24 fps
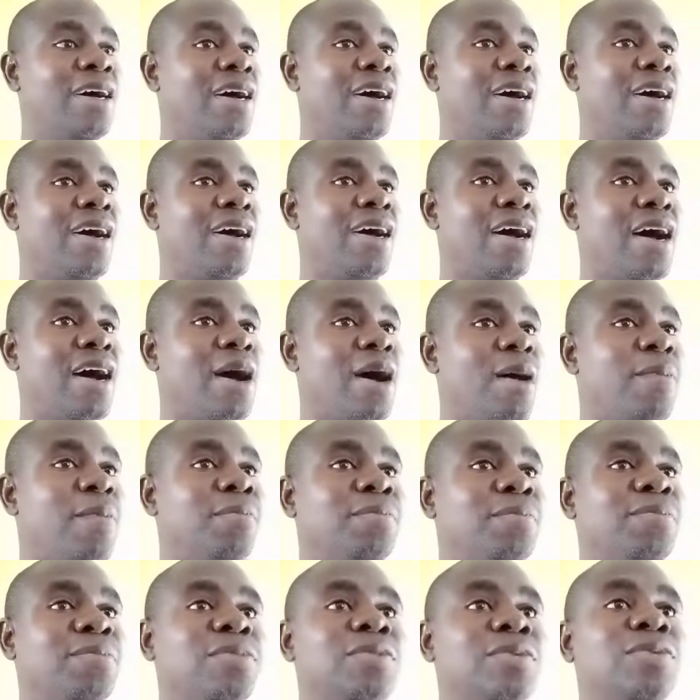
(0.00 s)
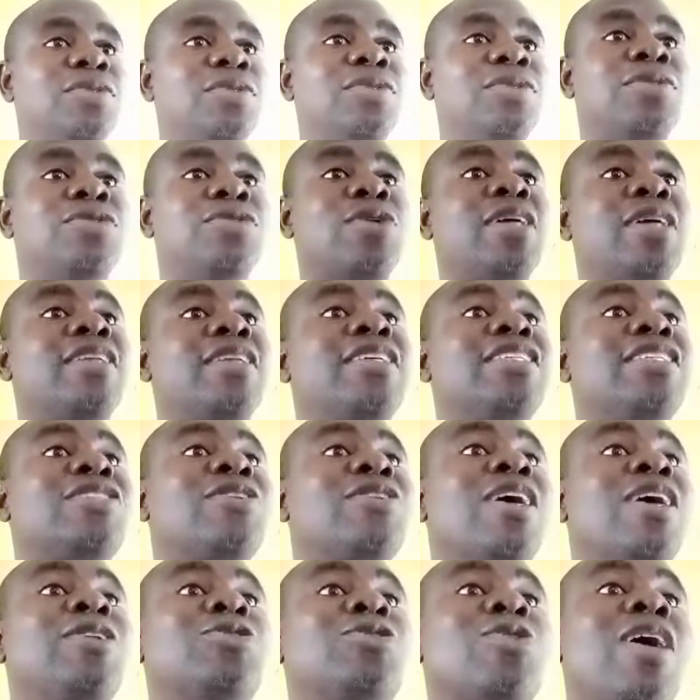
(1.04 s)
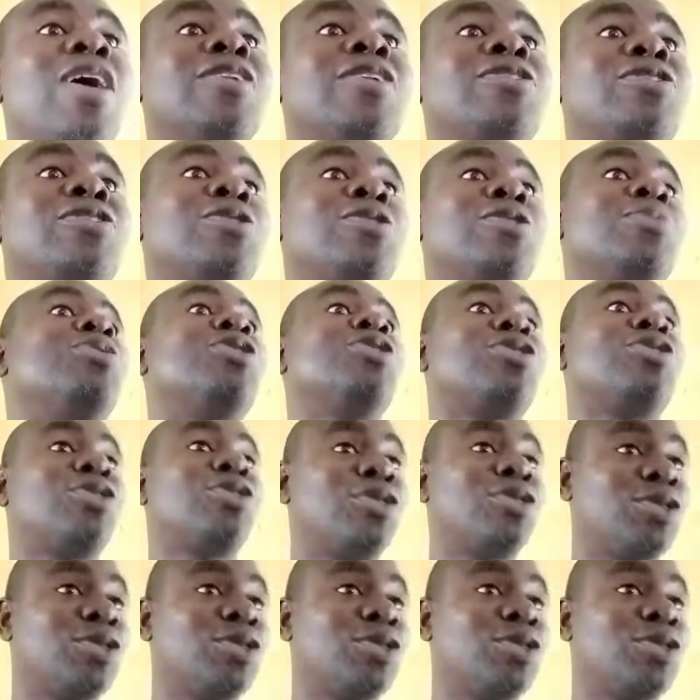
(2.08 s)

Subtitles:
Dryden is trying to attribute